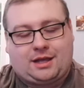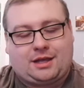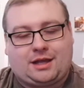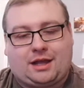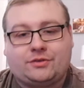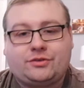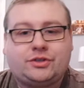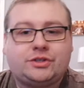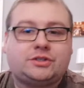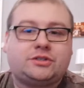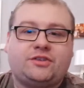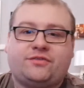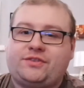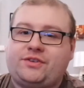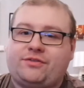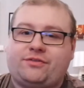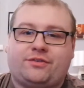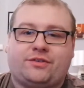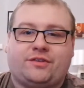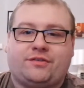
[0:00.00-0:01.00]
I just loved
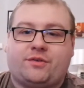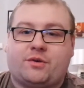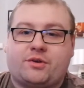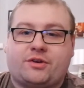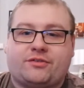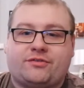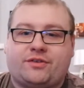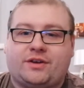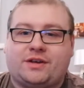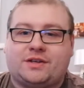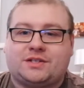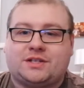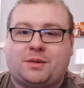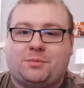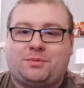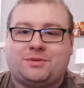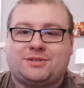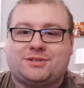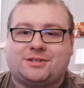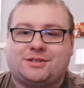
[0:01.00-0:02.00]
it from the very first
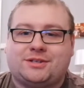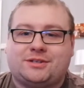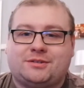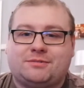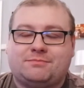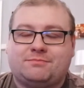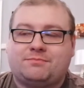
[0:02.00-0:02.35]
episode.